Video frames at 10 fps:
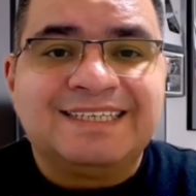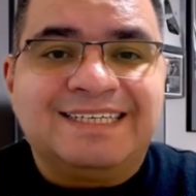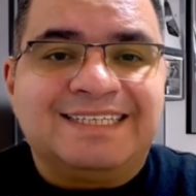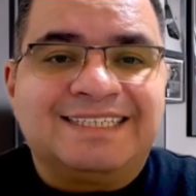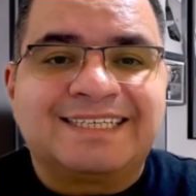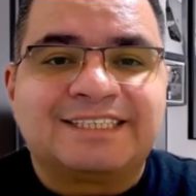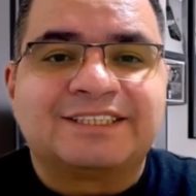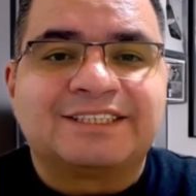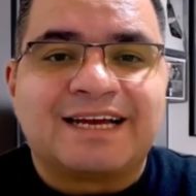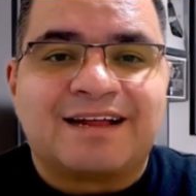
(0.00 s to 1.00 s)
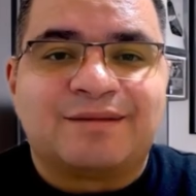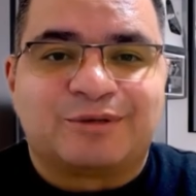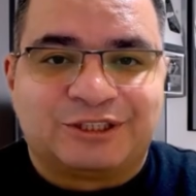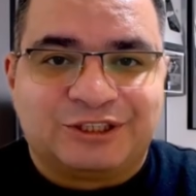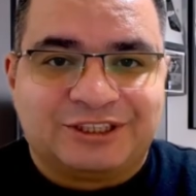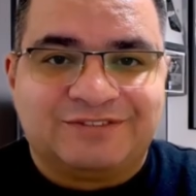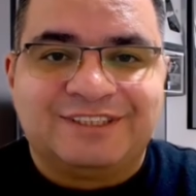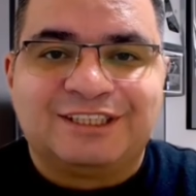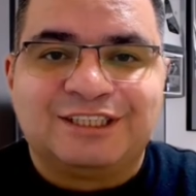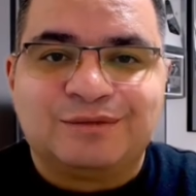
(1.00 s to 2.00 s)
It's a real productivity